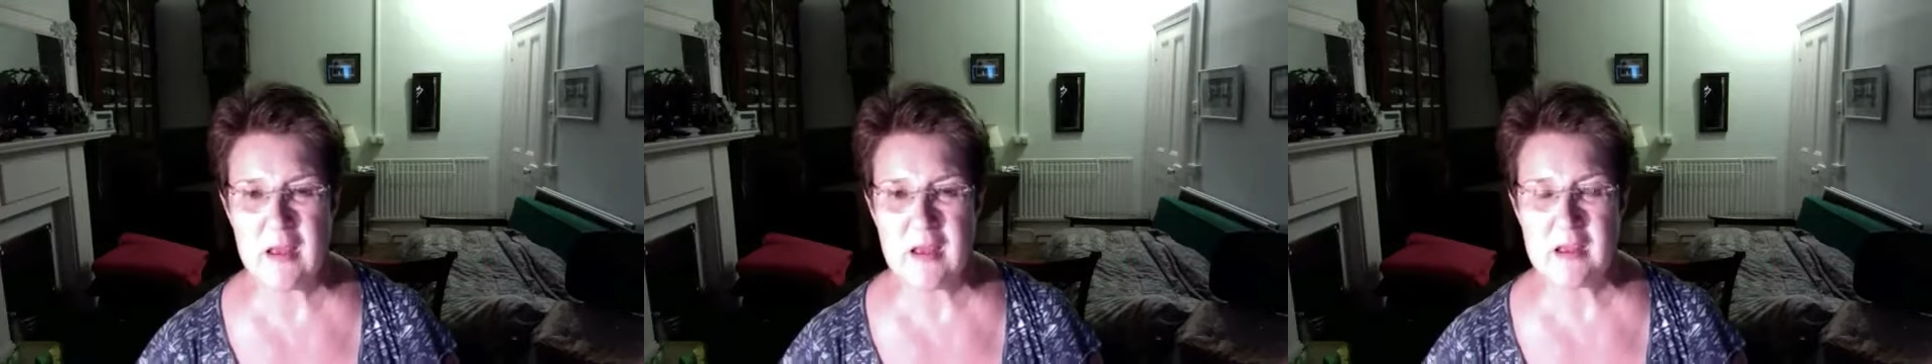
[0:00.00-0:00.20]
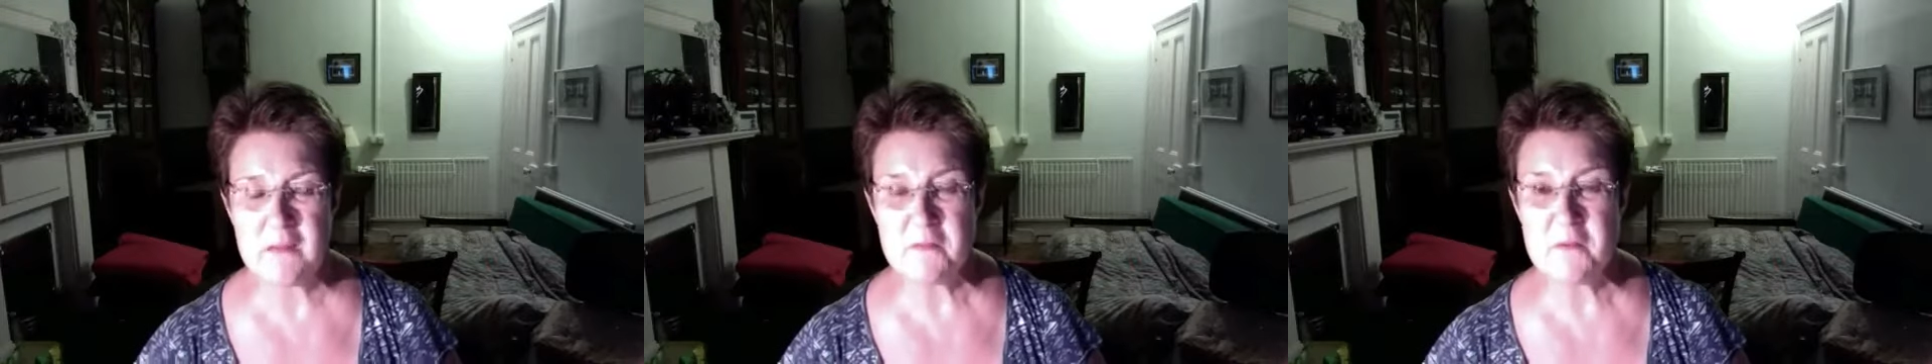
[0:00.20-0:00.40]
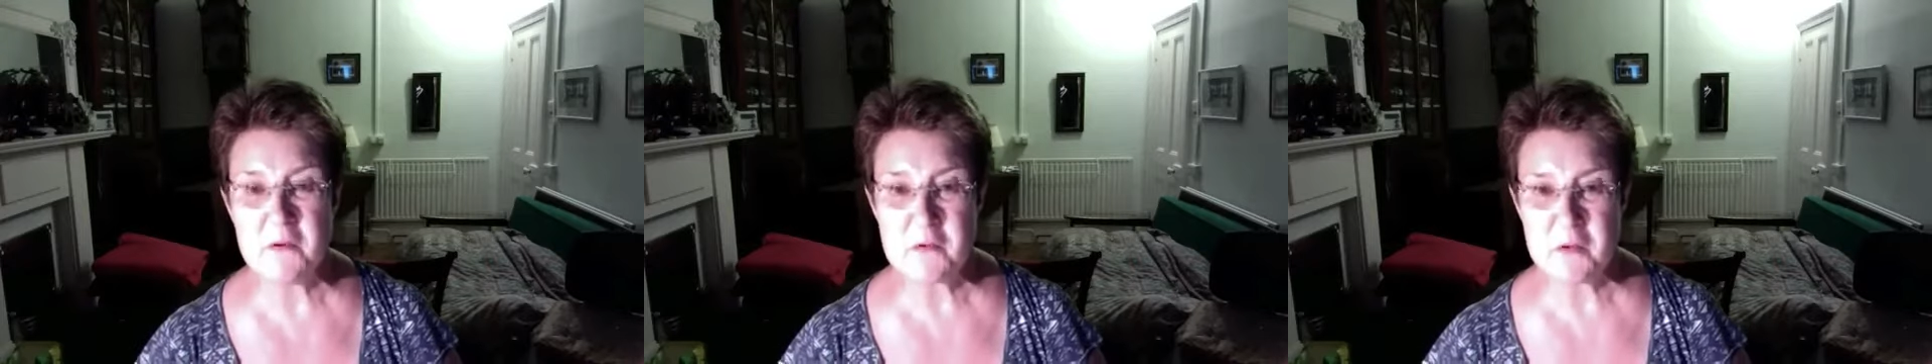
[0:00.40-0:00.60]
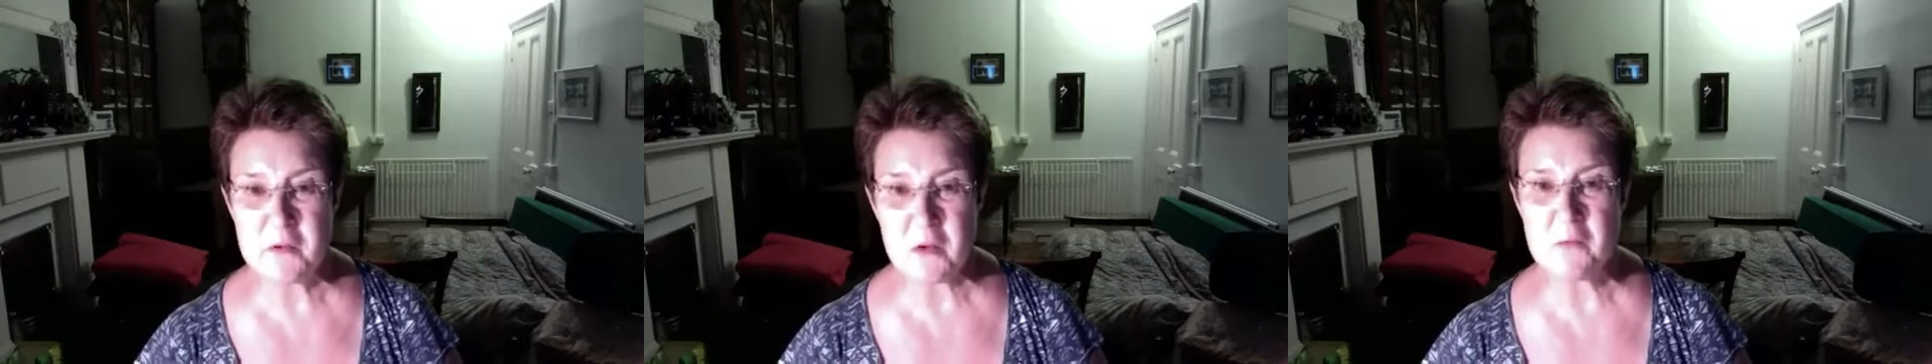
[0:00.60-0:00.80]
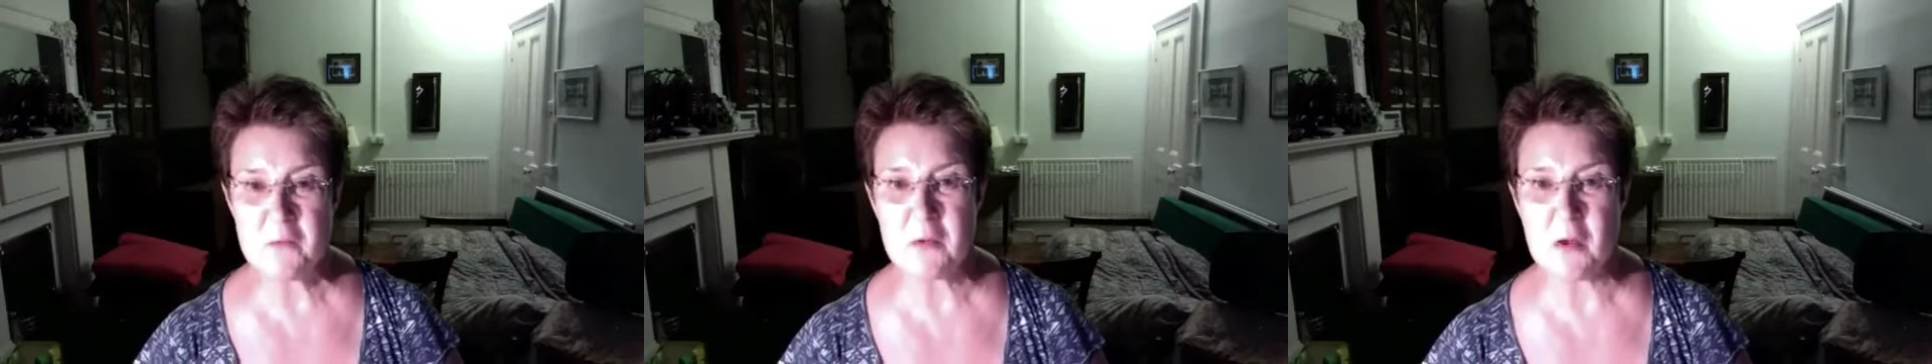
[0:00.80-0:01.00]
If you
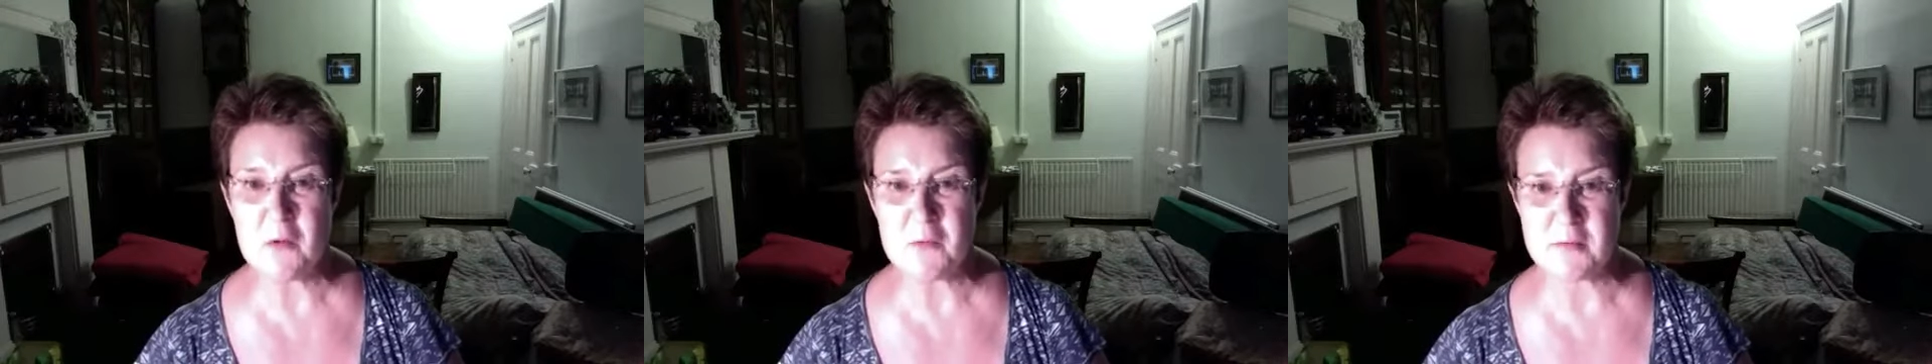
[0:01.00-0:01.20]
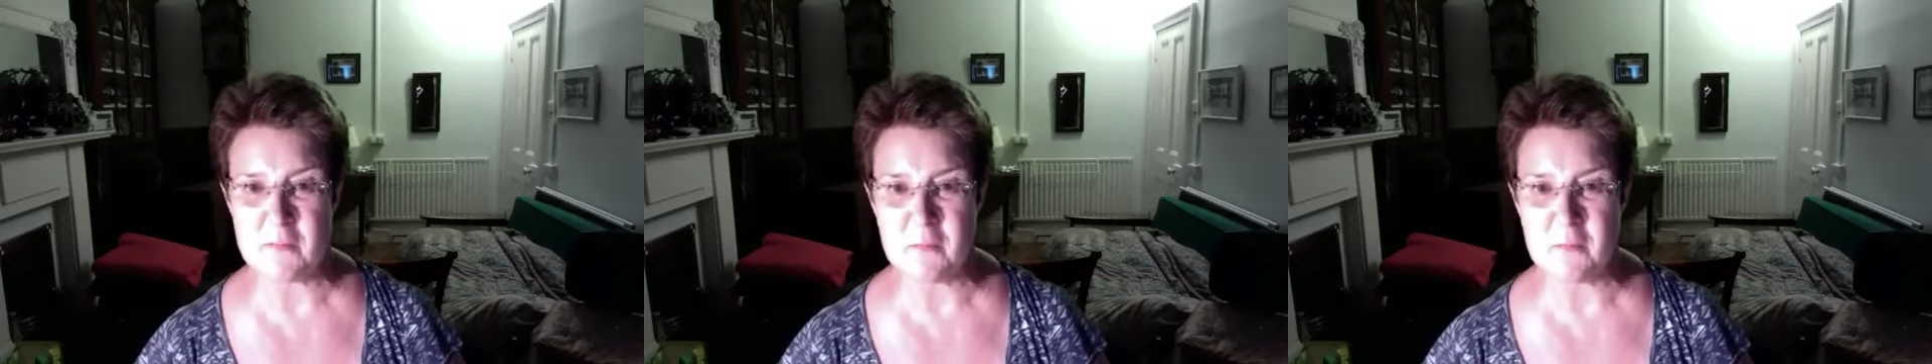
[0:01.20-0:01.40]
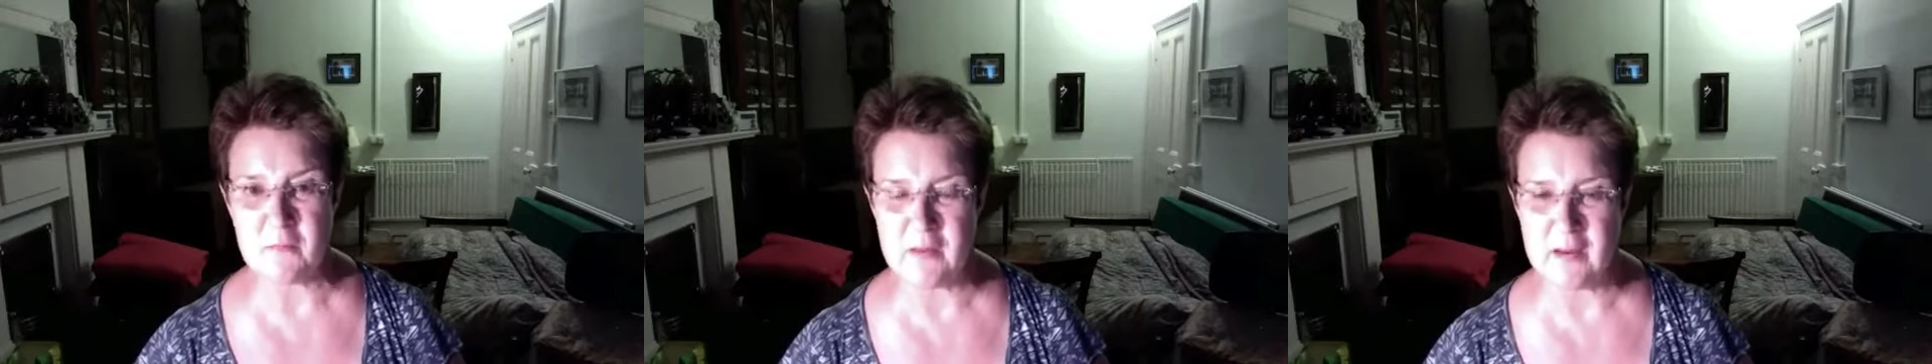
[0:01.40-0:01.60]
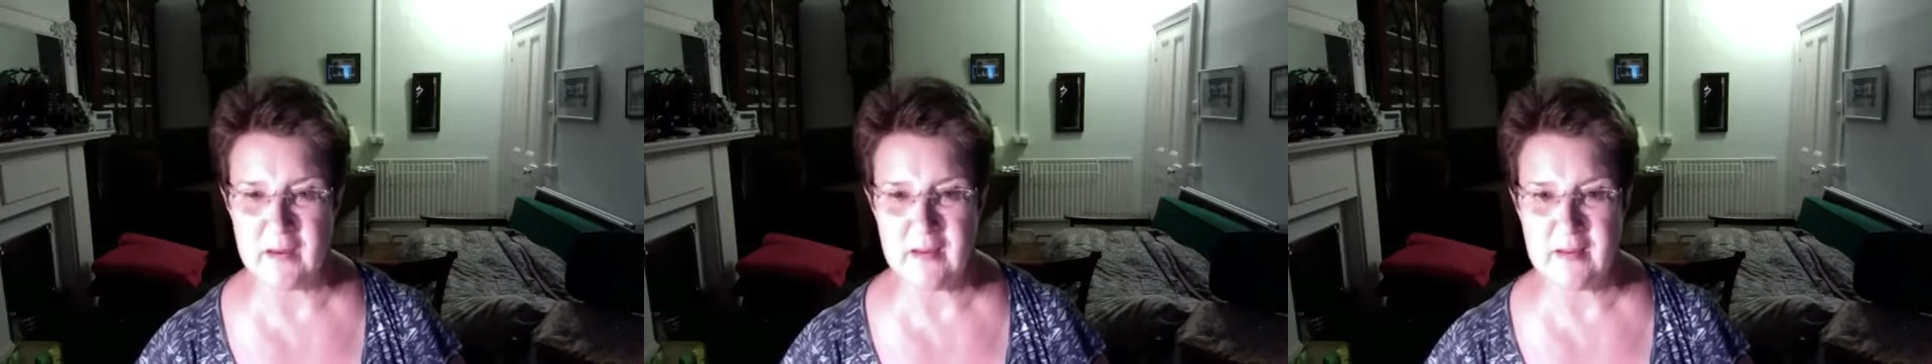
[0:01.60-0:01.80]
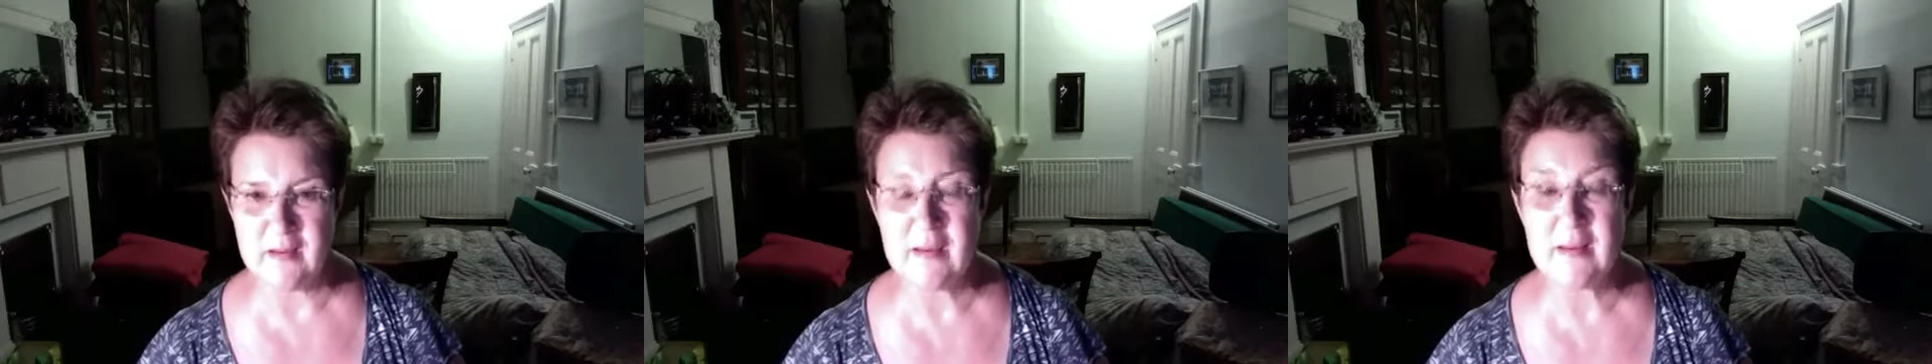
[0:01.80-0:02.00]
don't know something,